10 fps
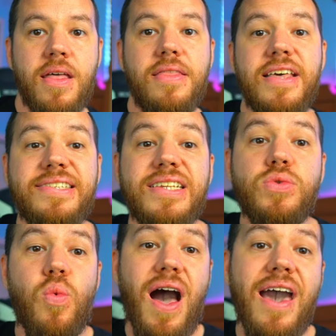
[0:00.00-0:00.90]
This is
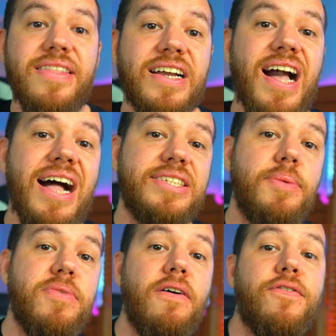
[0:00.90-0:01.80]
why the
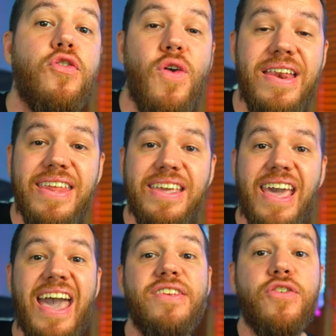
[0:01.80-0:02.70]
concept of trending
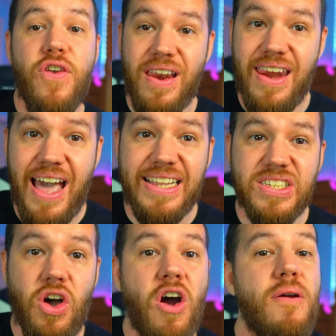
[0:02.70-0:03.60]
and trend lines
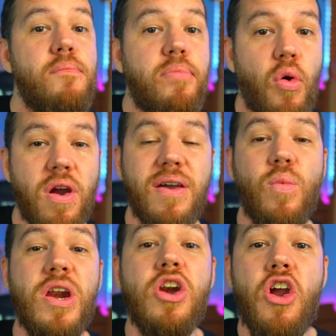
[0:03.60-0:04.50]
are important
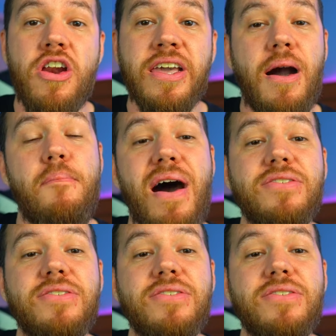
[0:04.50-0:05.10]
when learning about